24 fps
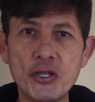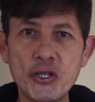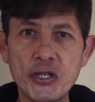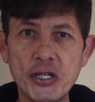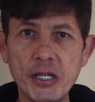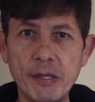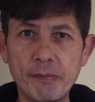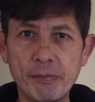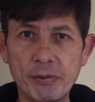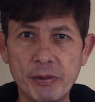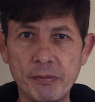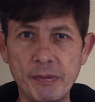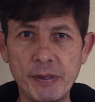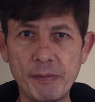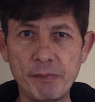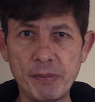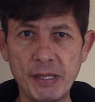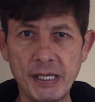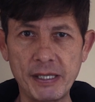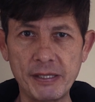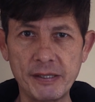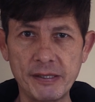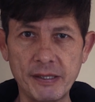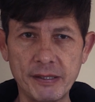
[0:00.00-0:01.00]
ship to be
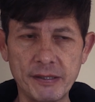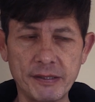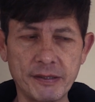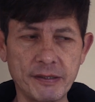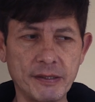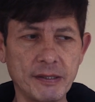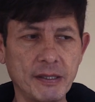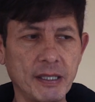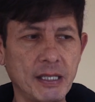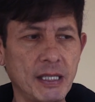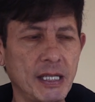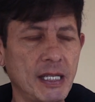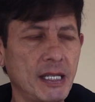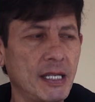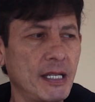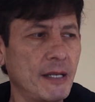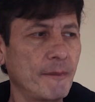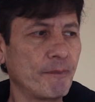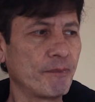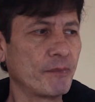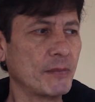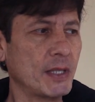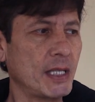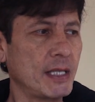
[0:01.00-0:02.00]
painted.
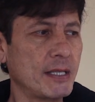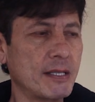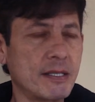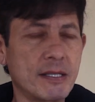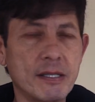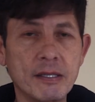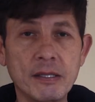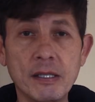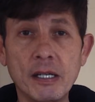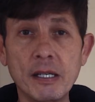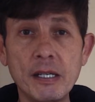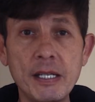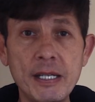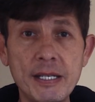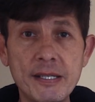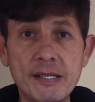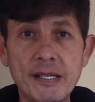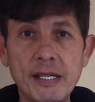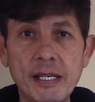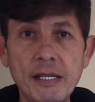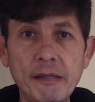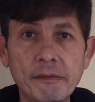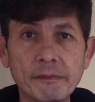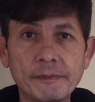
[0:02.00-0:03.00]
It's not
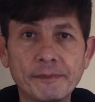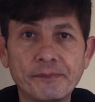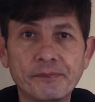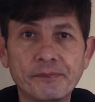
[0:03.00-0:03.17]
easy.